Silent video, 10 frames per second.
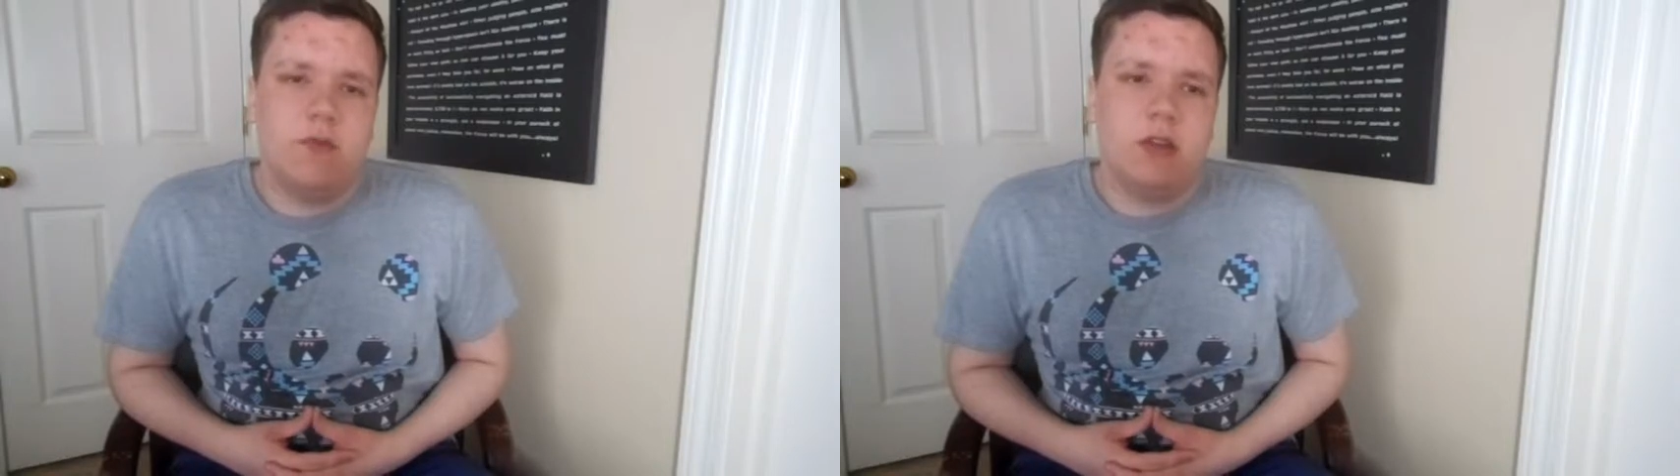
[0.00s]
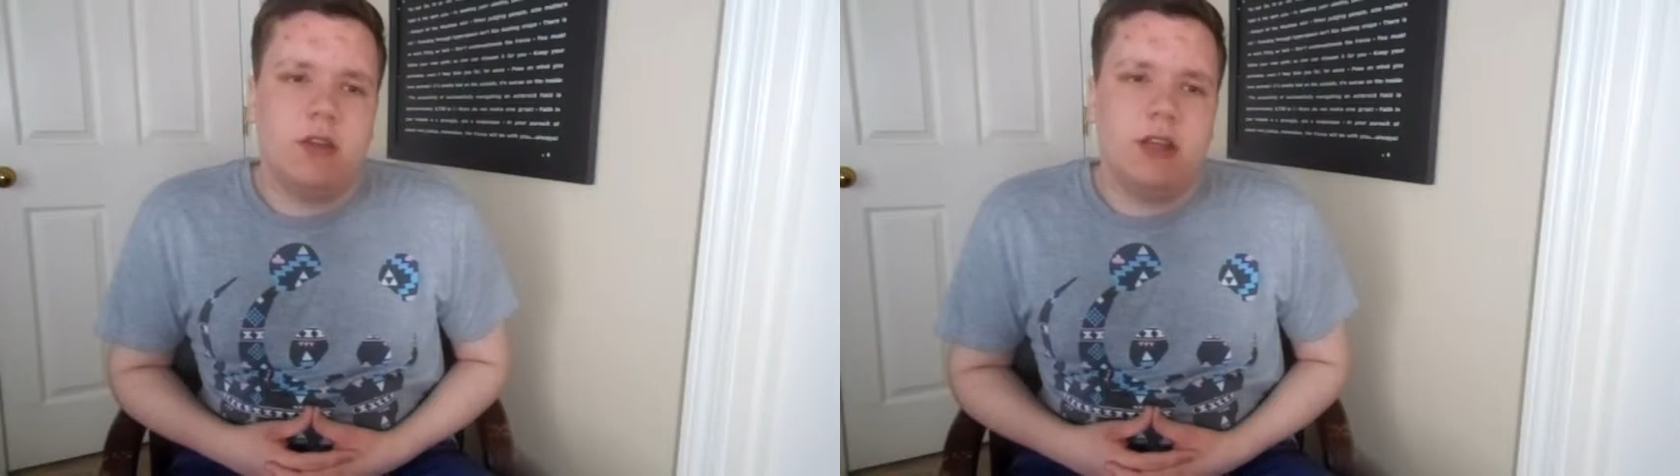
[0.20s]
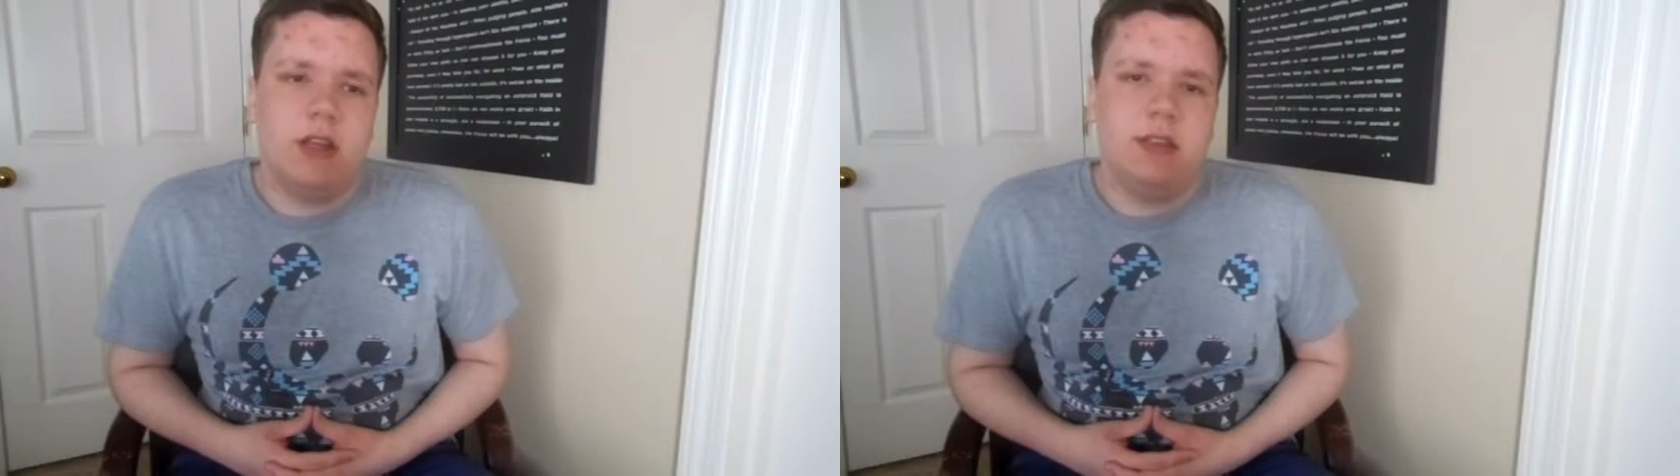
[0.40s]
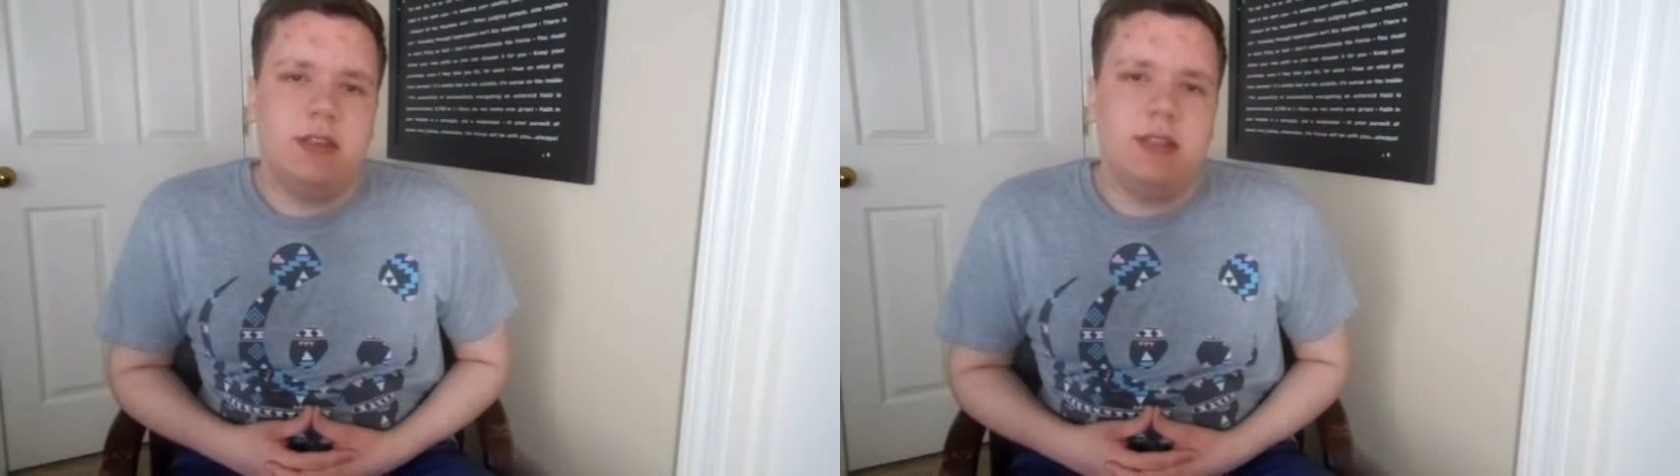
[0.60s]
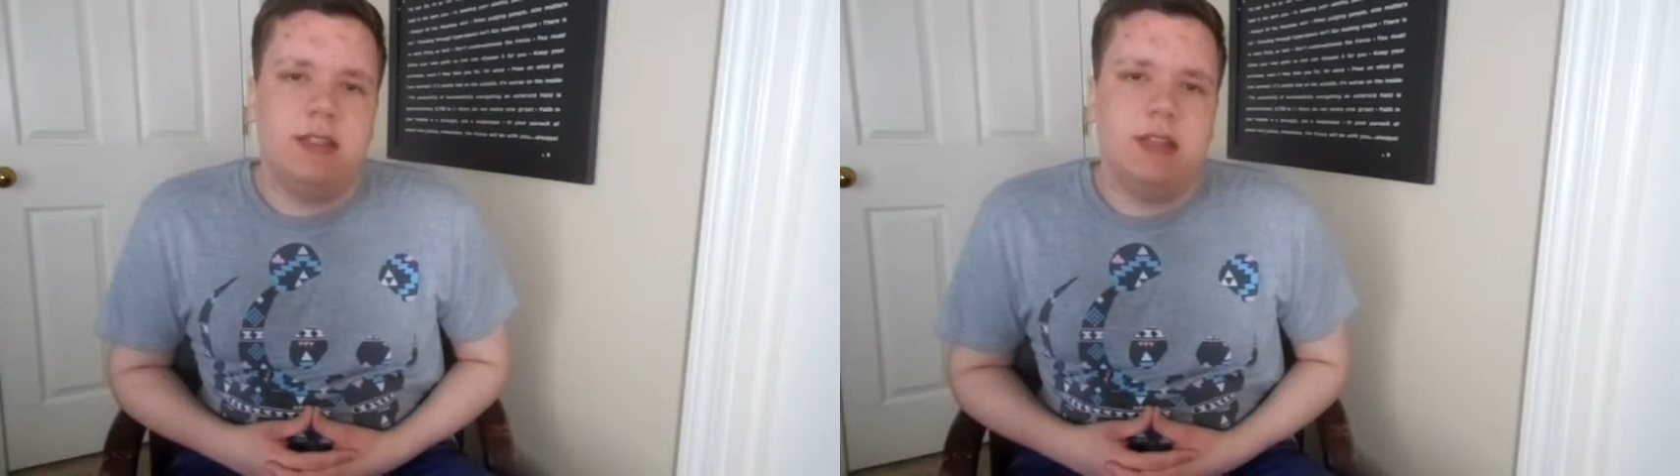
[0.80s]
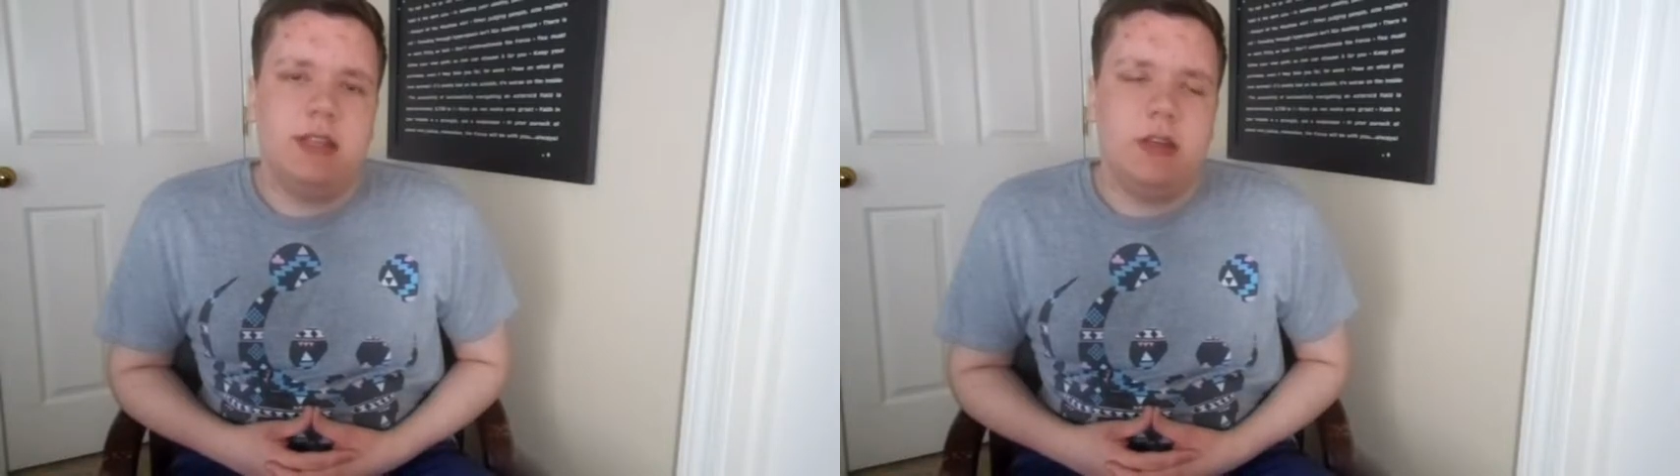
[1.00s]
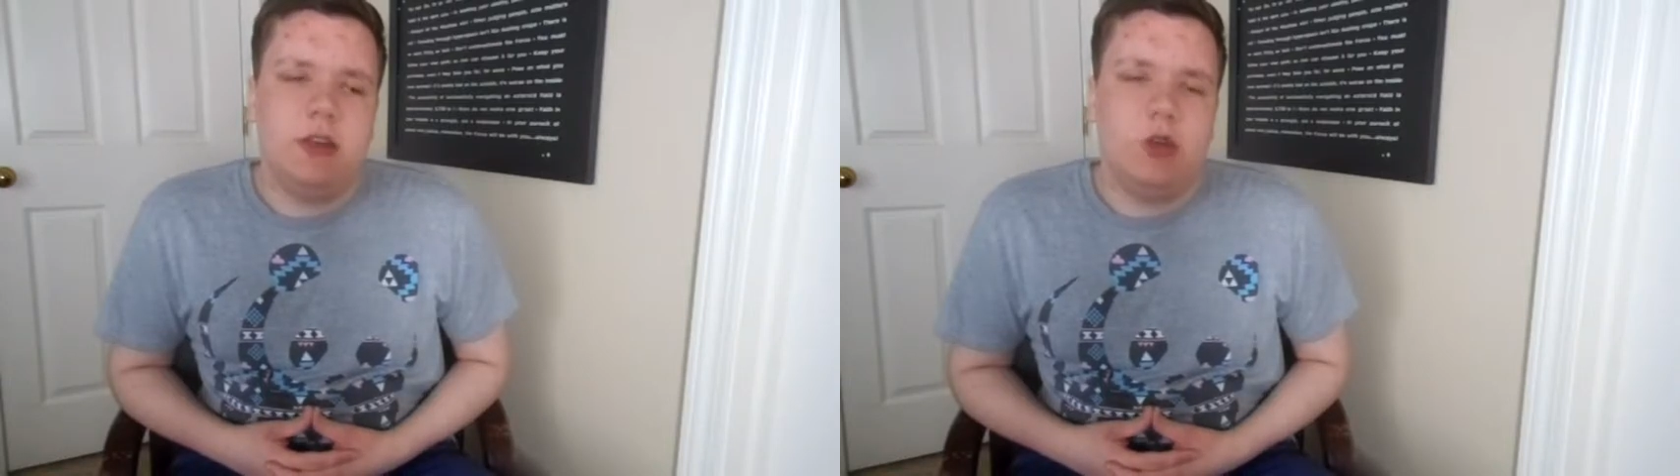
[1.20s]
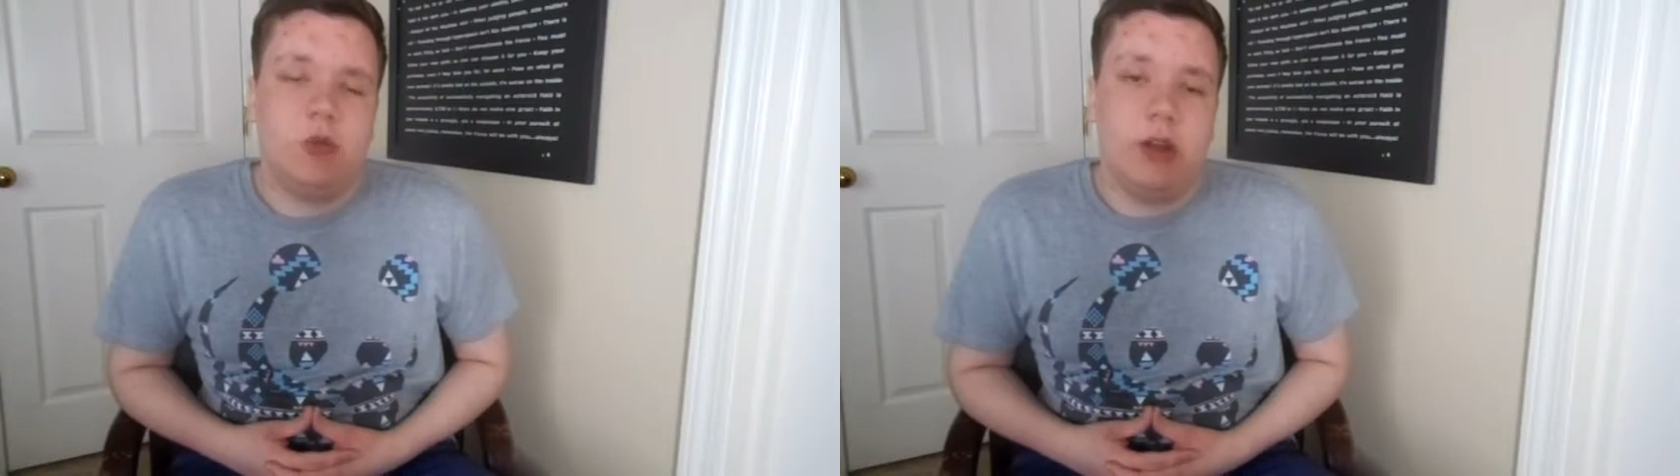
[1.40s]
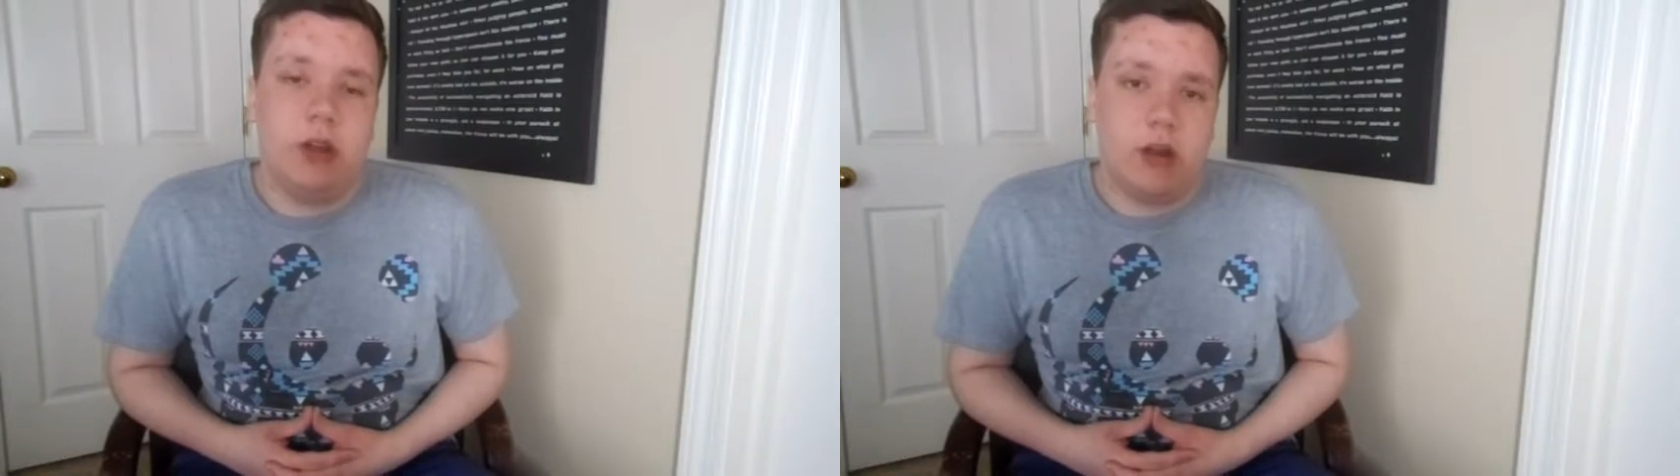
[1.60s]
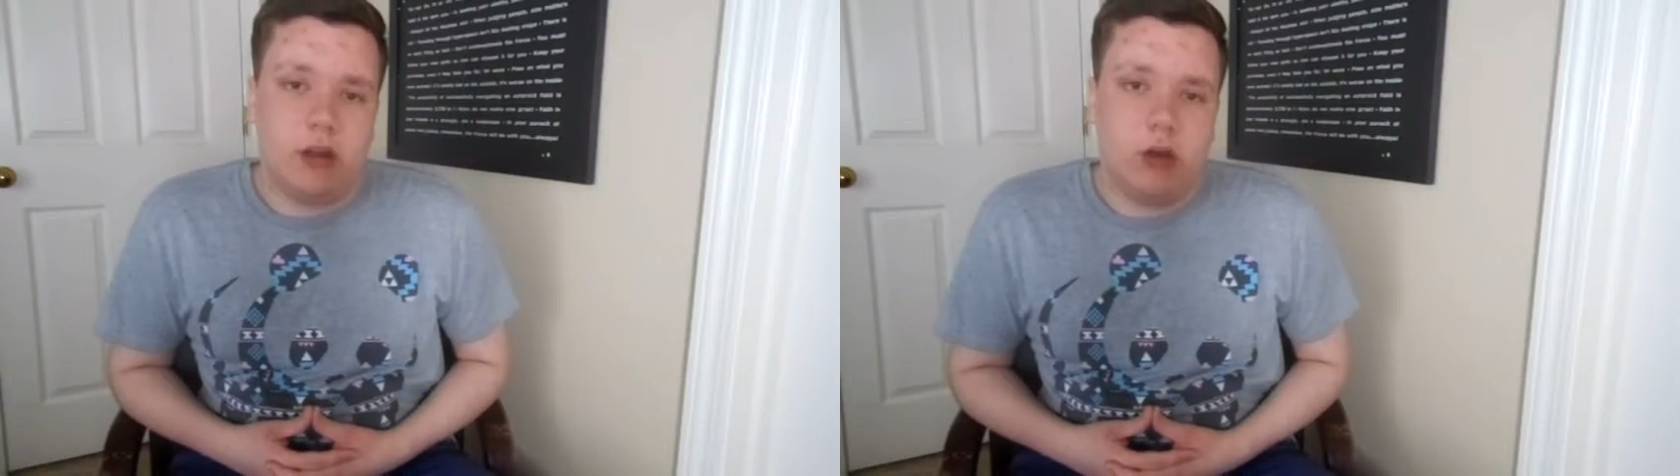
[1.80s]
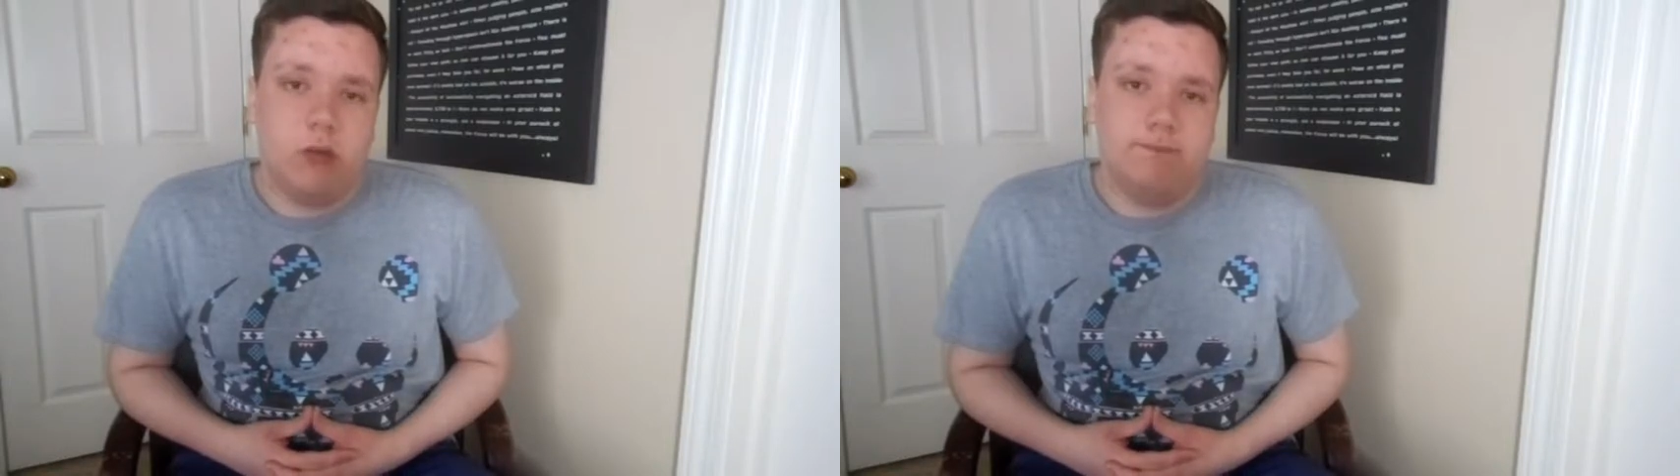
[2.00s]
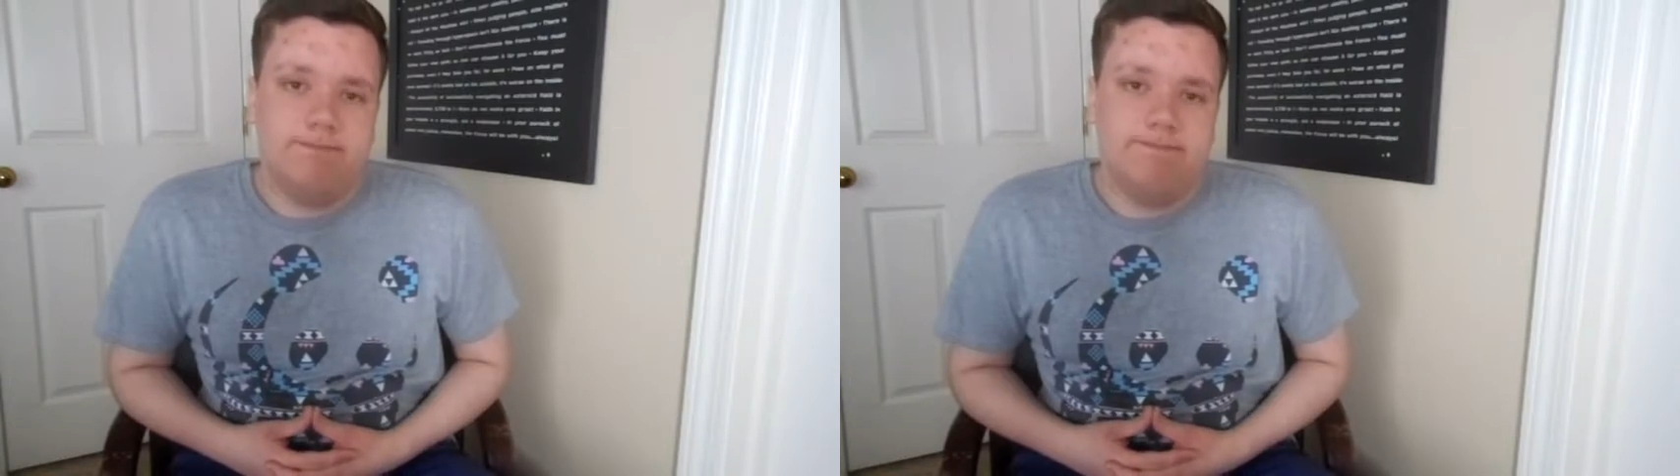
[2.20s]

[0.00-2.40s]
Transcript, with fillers: for the DCEU Green Arrow.